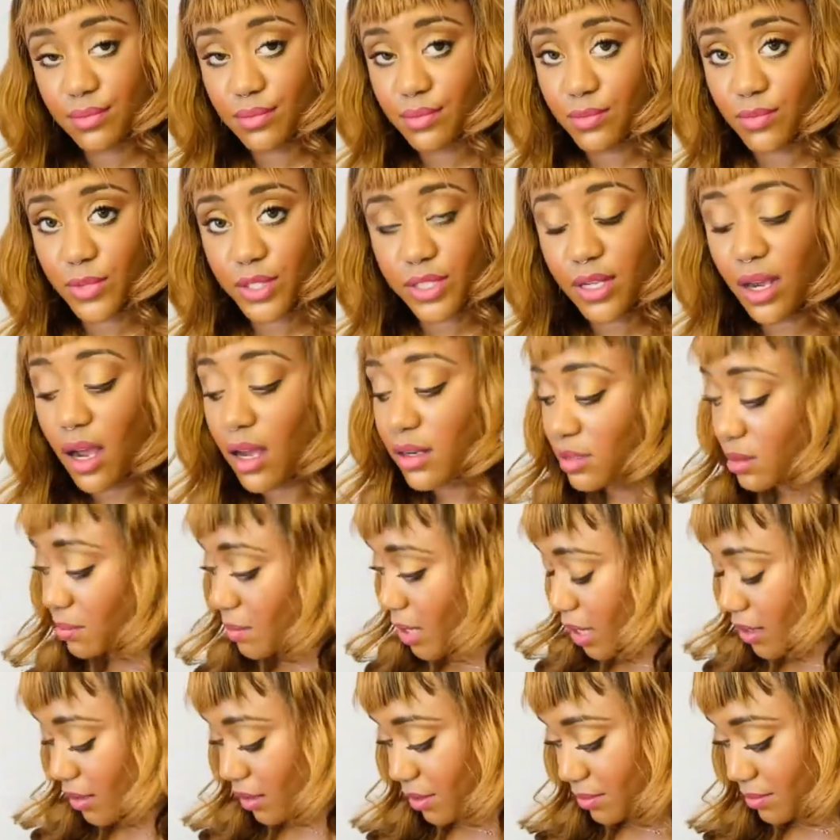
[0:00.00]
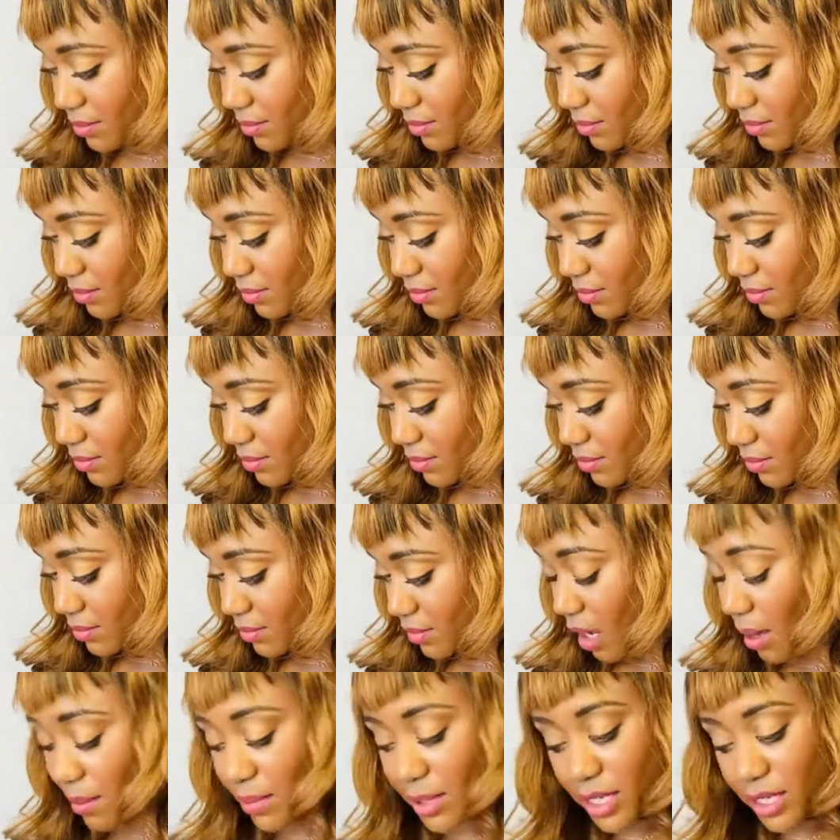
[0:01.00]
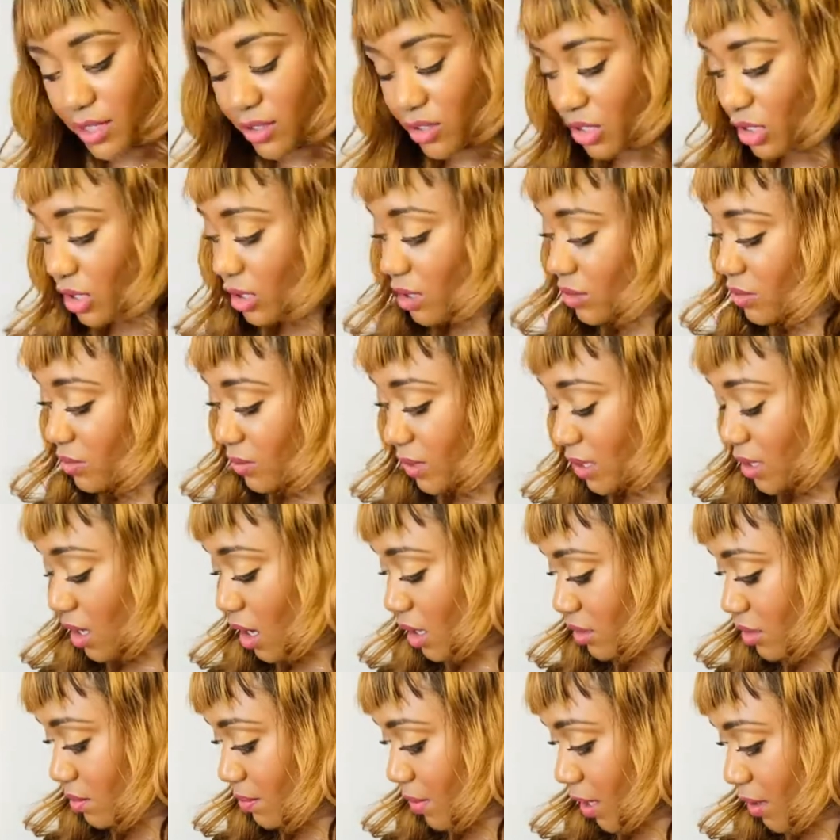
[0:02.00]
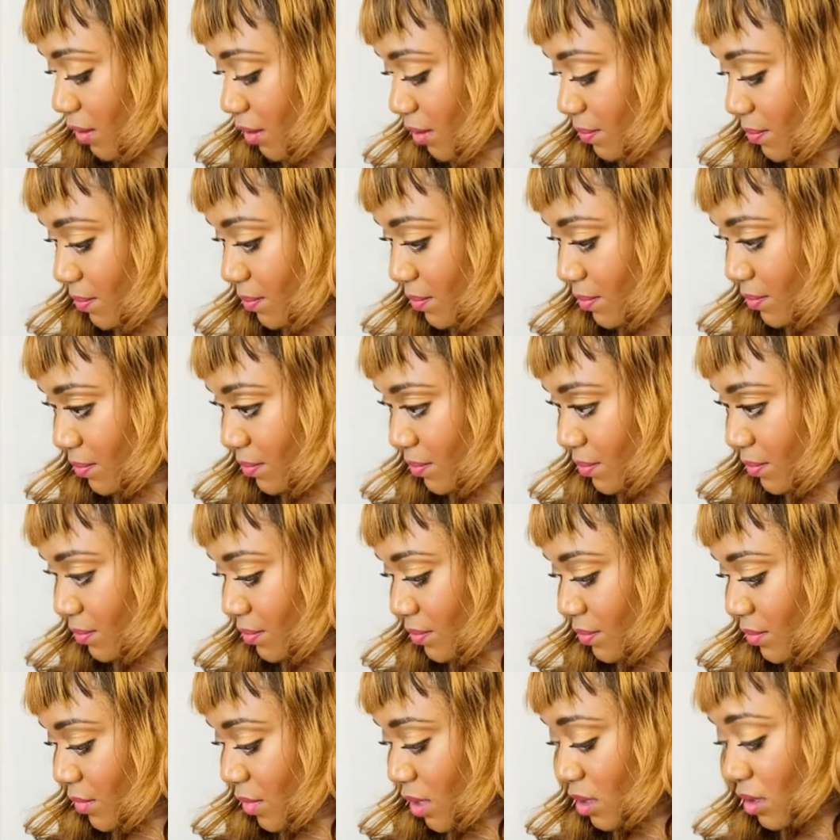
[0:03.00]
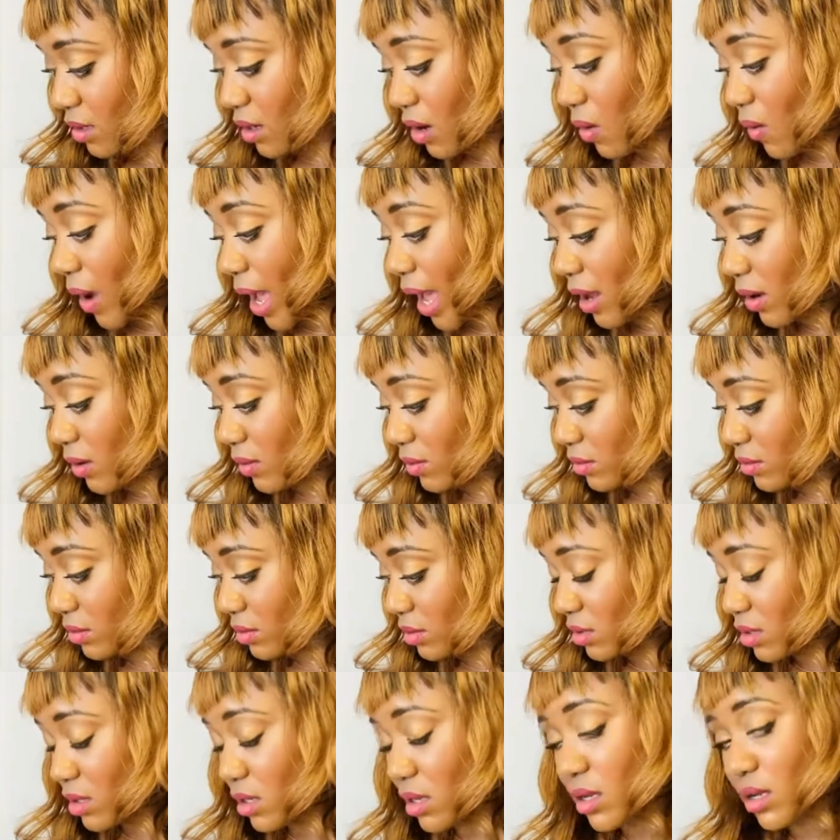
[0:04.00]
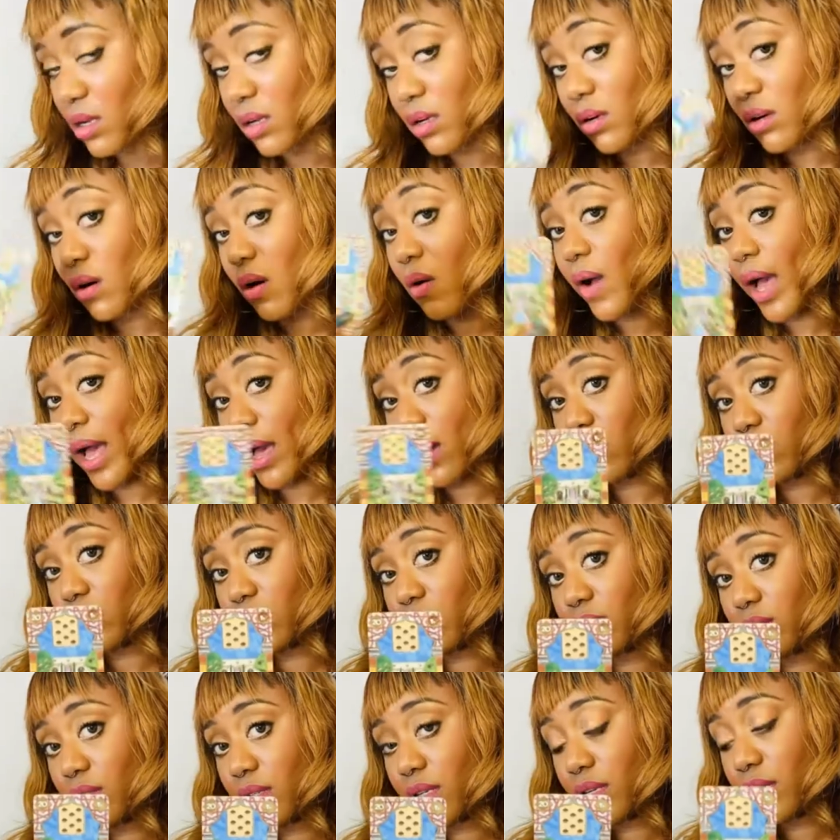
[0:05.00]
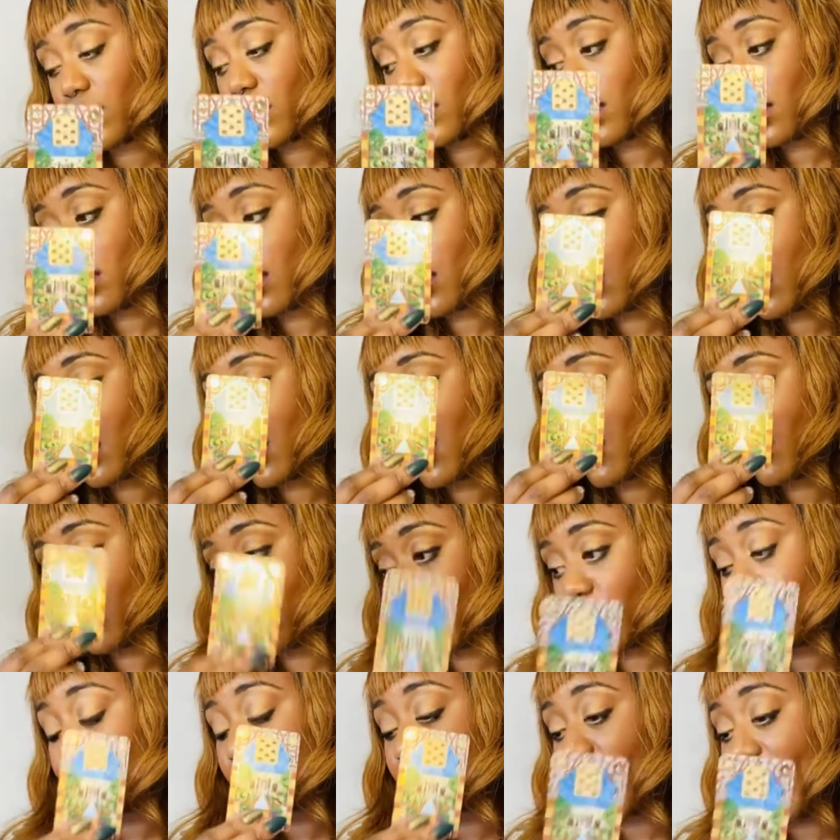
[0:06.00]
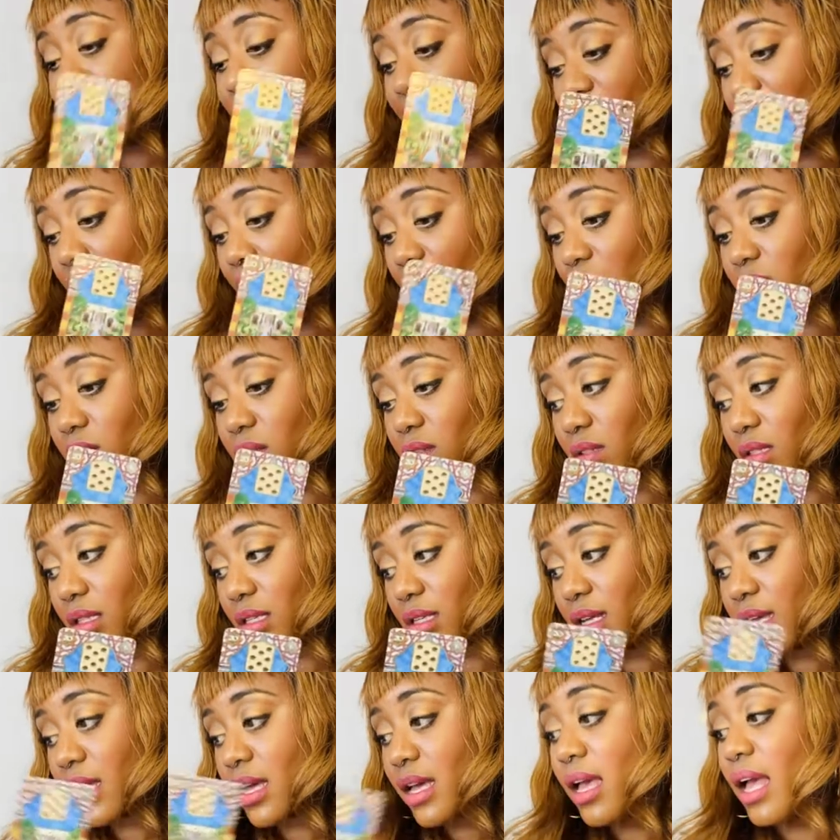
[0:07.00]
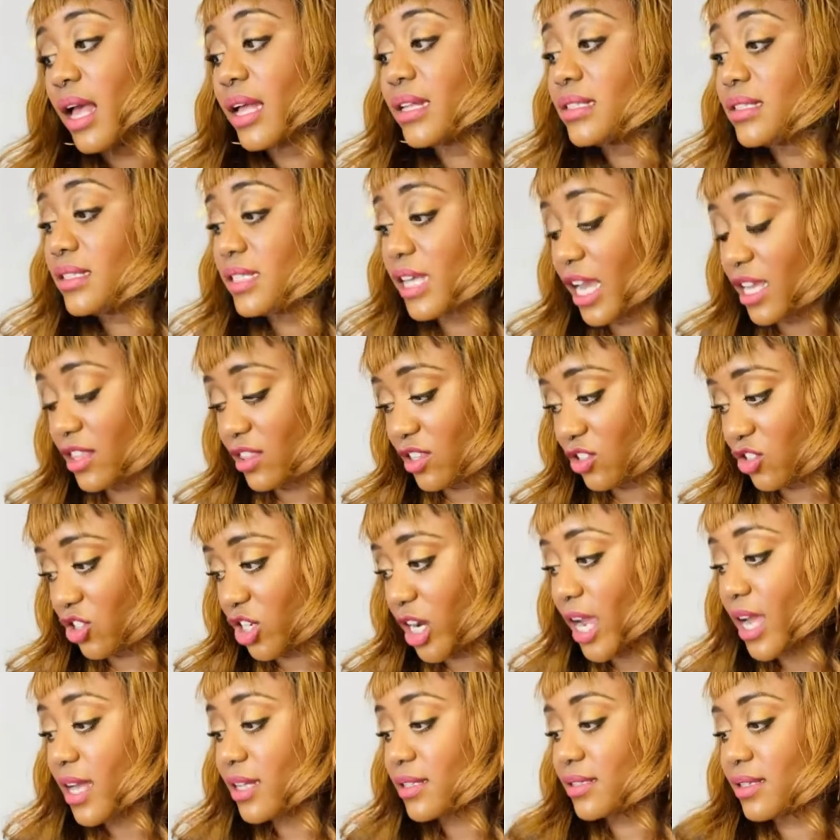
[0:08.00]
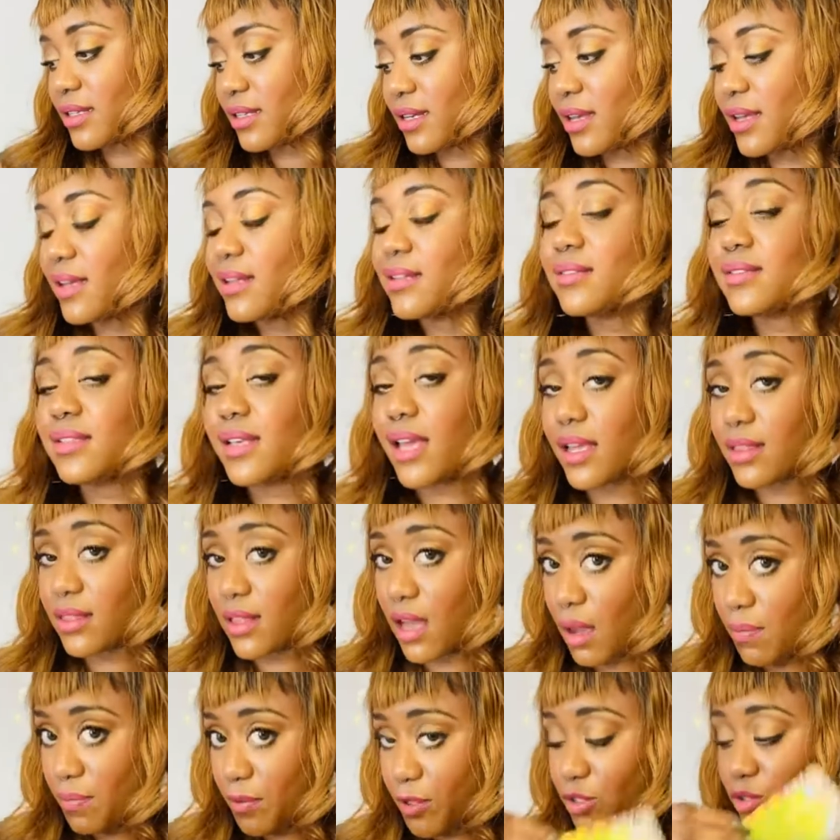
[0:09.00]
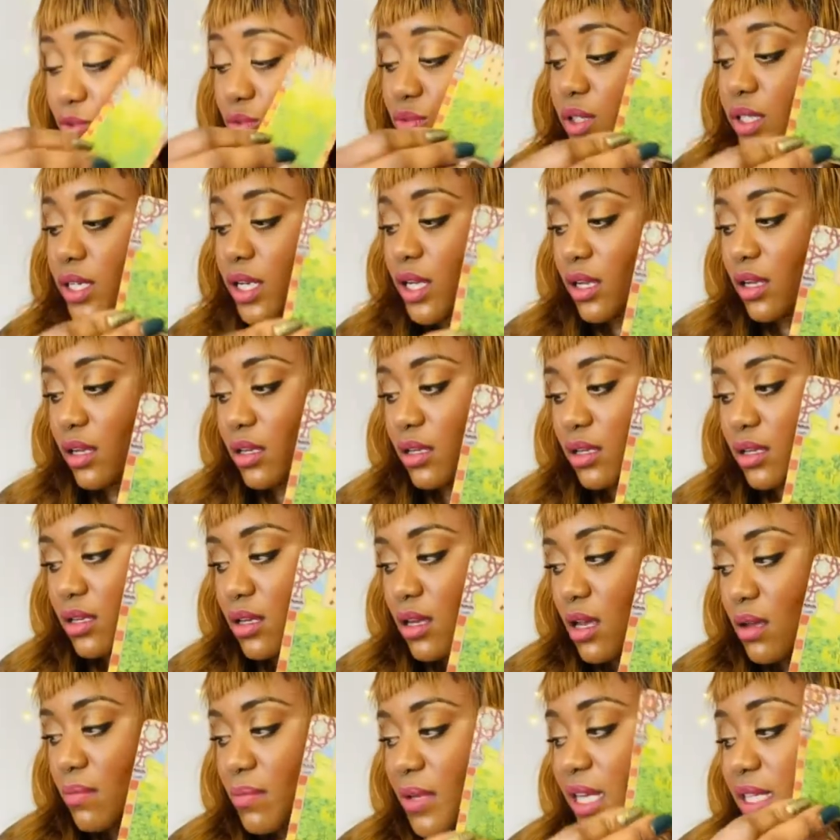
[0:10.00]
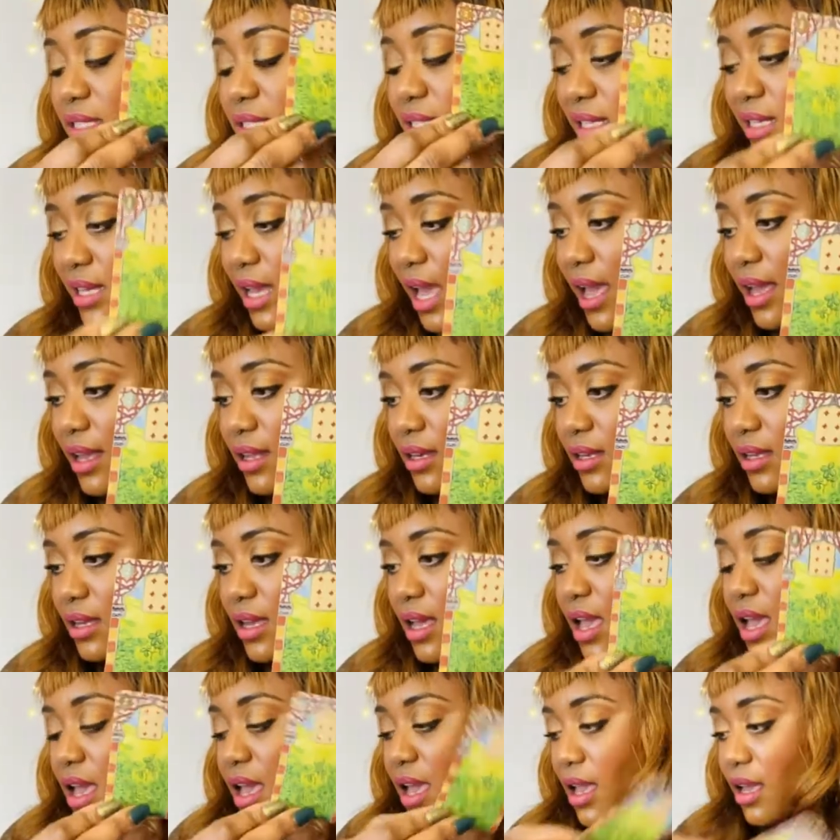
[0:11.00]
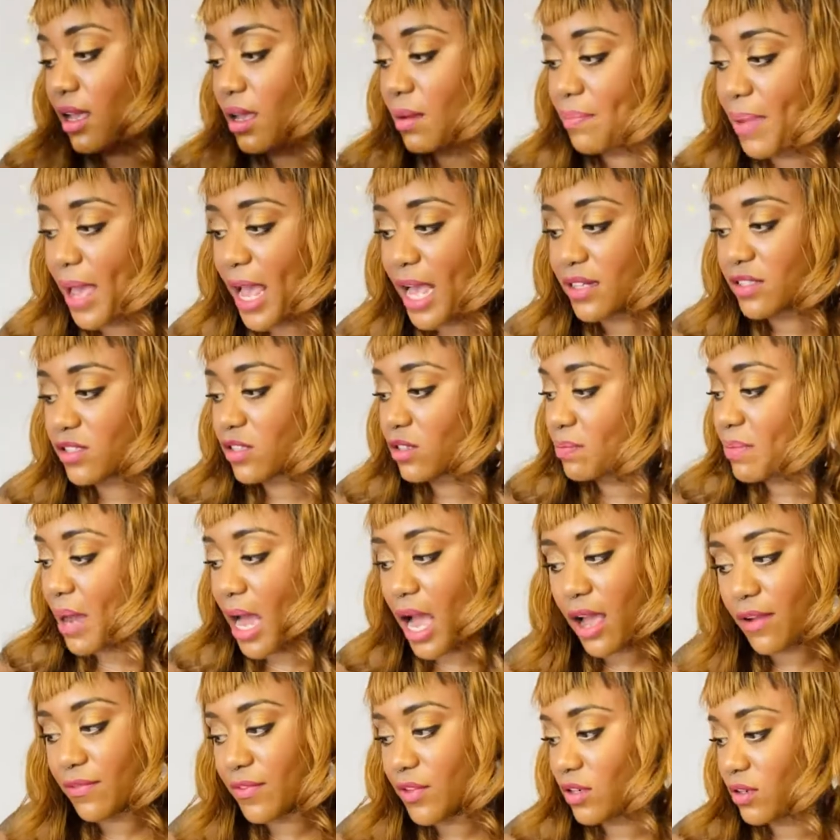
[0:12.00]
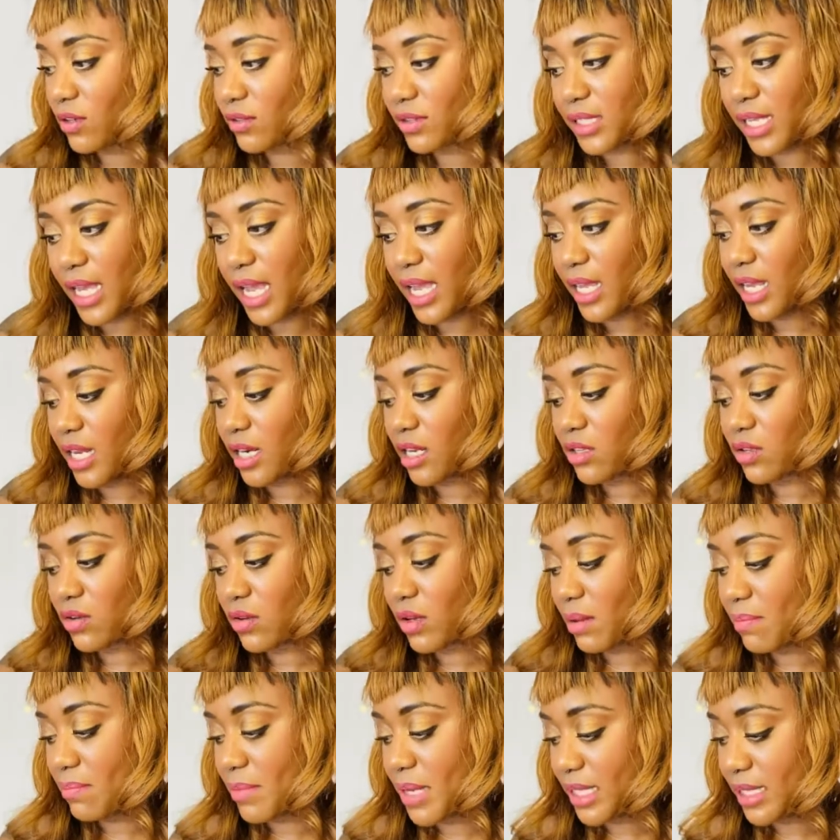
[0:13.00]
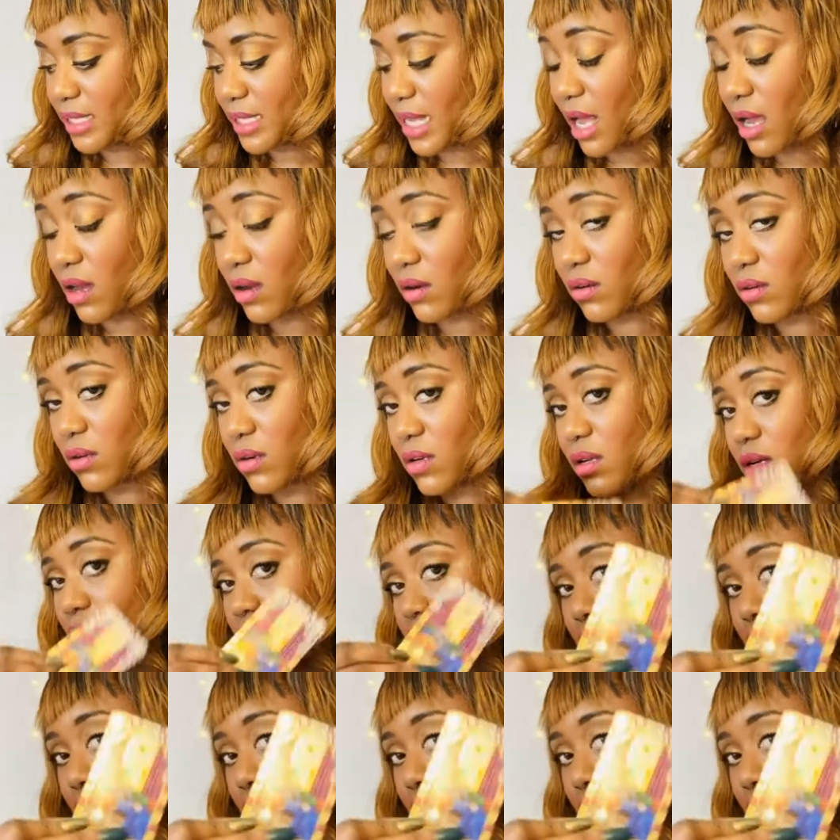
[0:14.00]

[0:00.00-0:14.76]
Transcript: We talked about it. I'm getting chills. We talked about it. Go out. Go out. If you're invited out, take the chance. Take the opportunity, because again, it can pass you by if you don't take it, and you can miss out